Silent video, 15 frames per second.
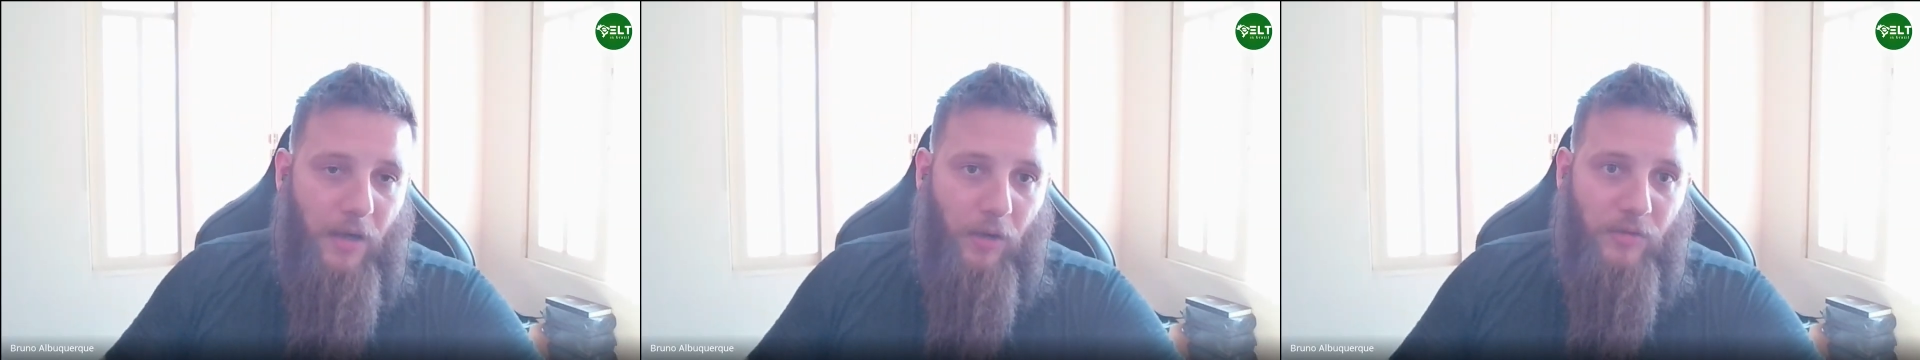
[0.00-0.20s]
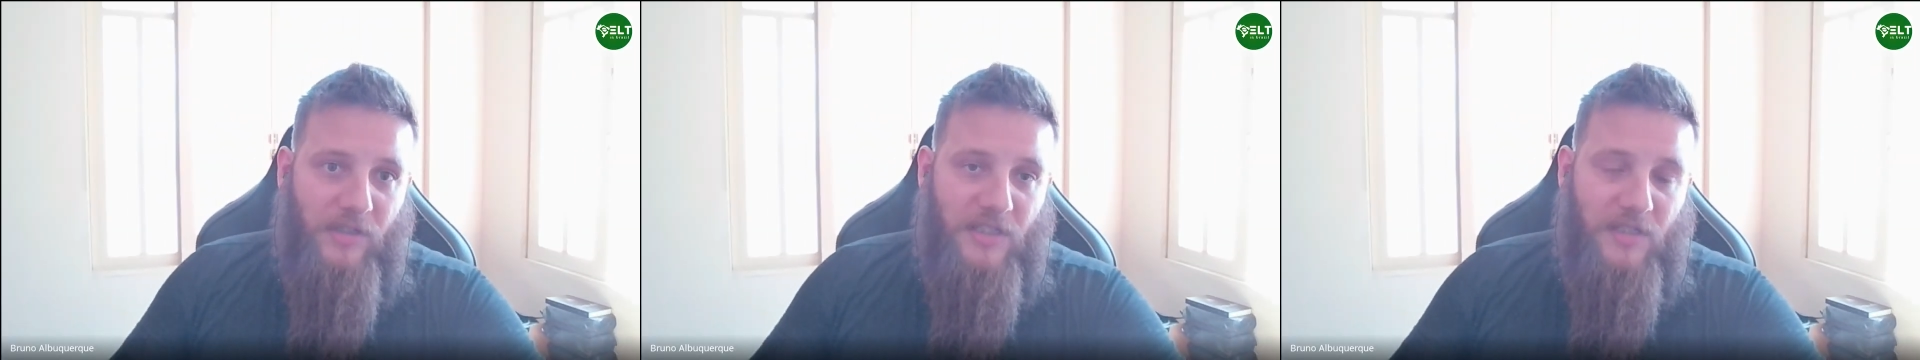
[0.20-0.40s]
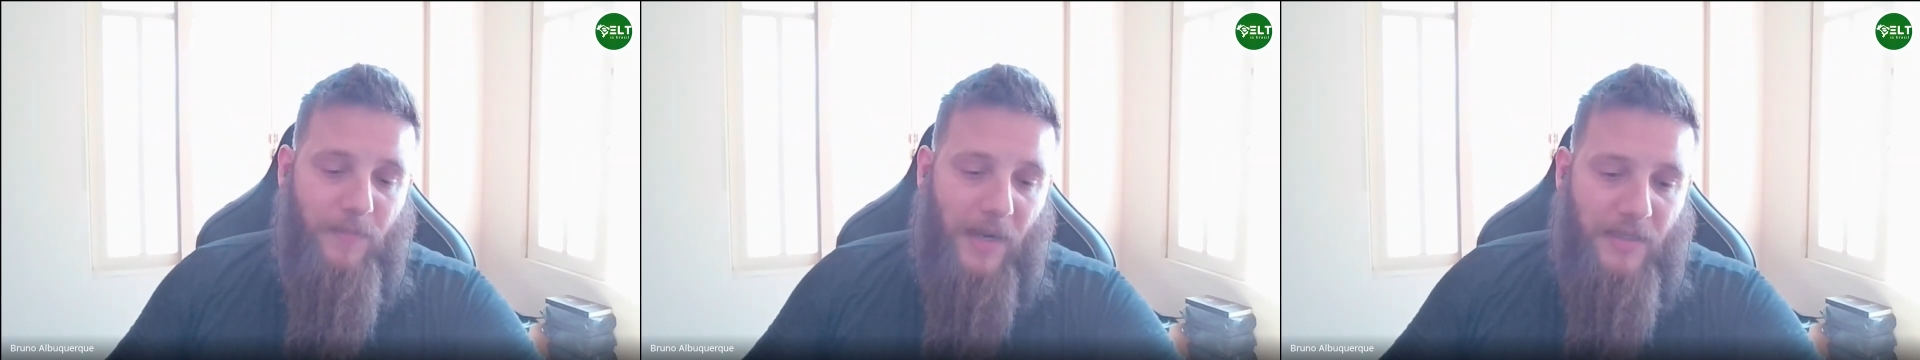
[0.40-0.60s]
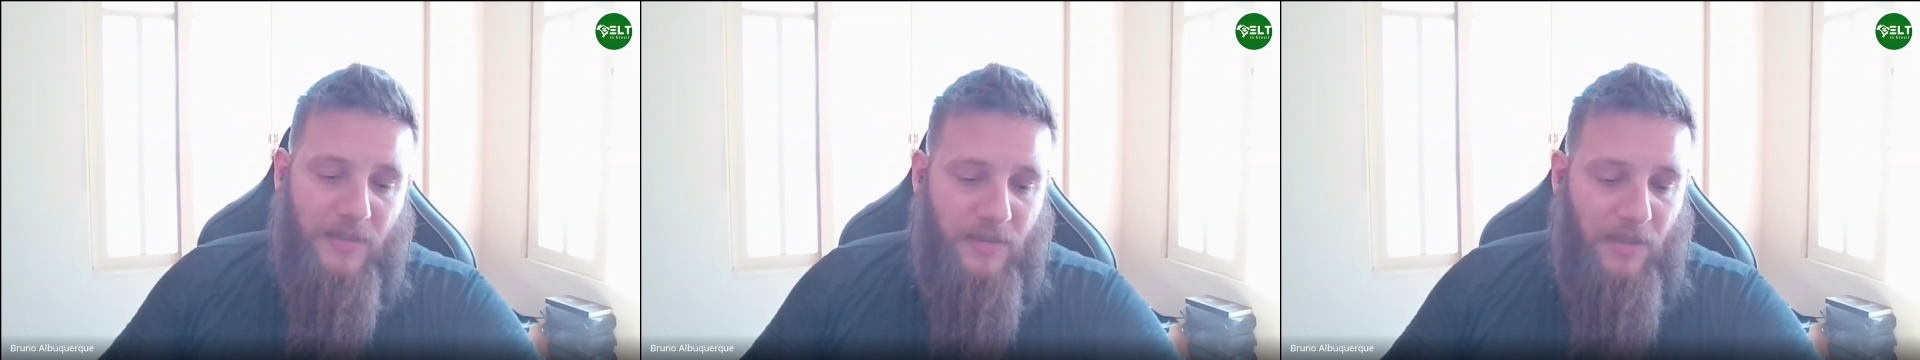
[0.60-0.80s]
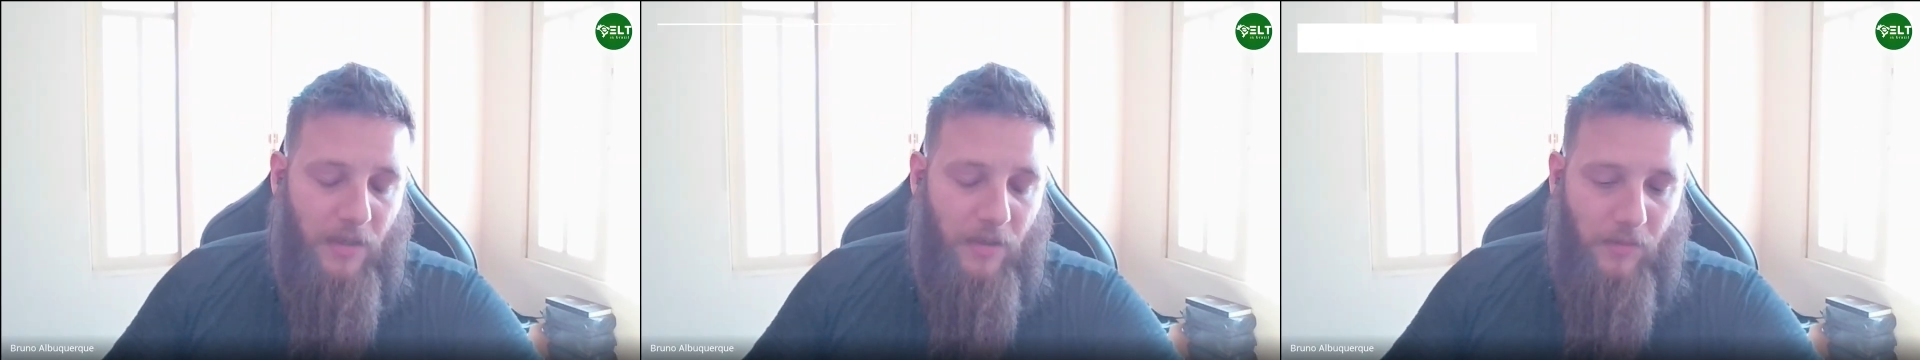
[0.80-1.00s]
know this might
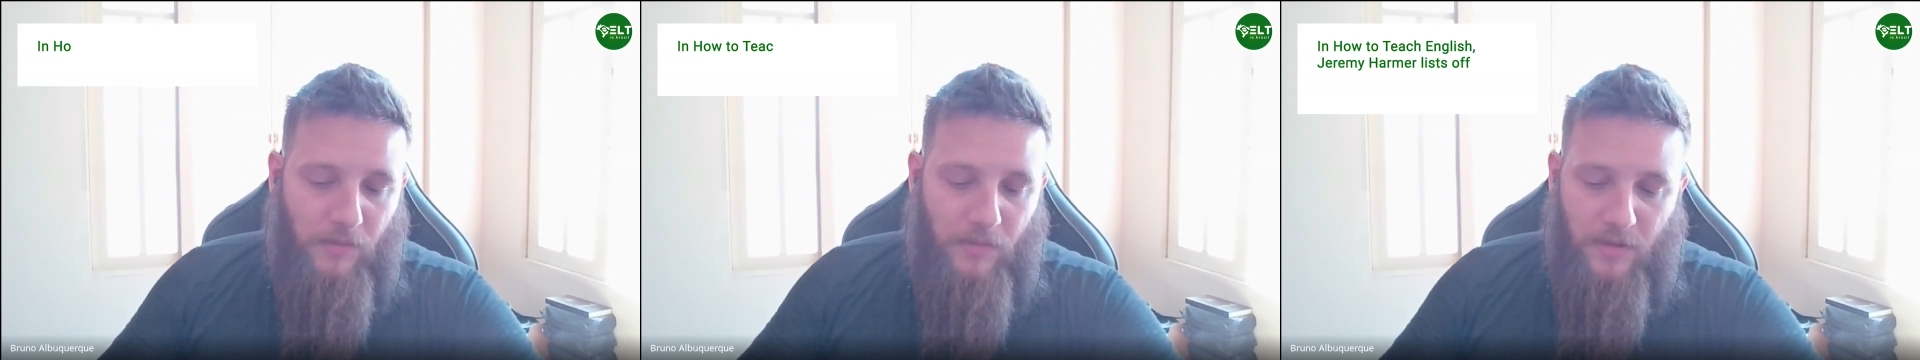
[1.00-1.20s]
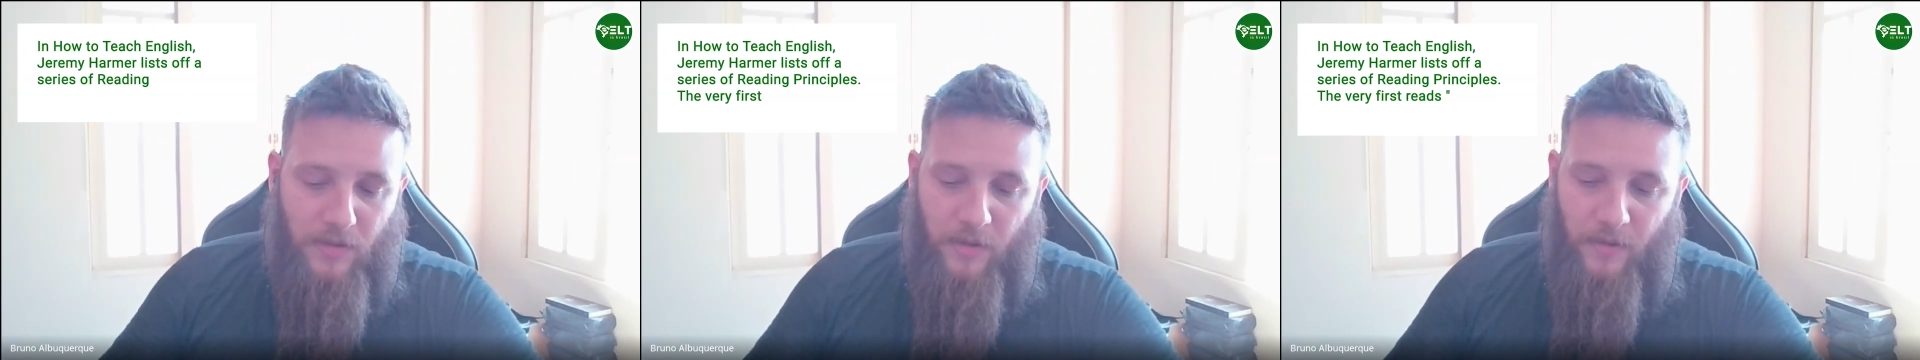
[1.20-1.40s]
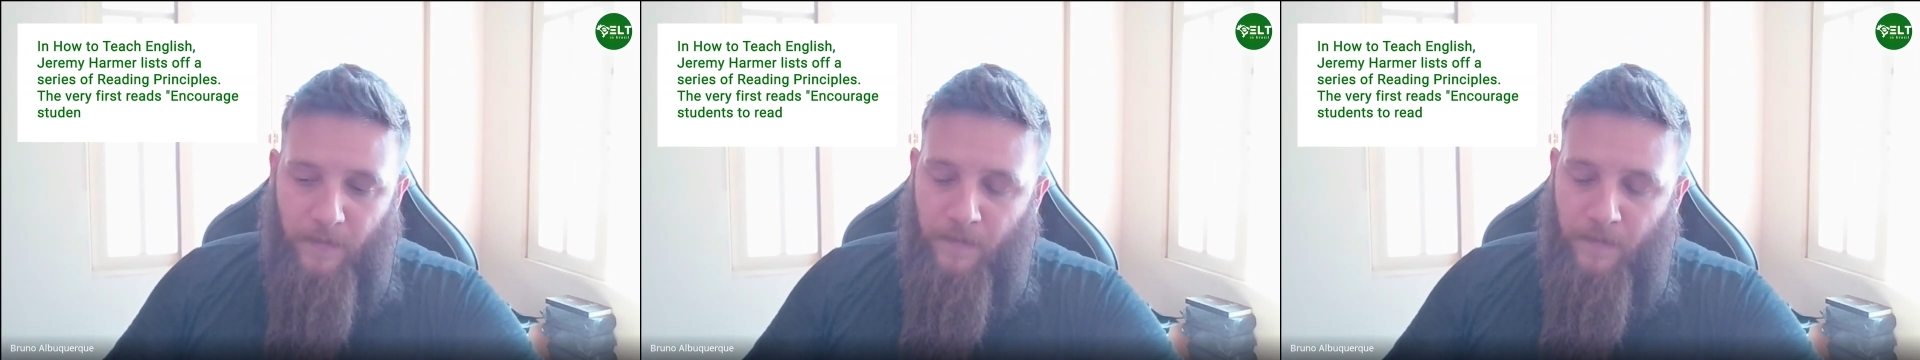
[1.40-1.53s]
sound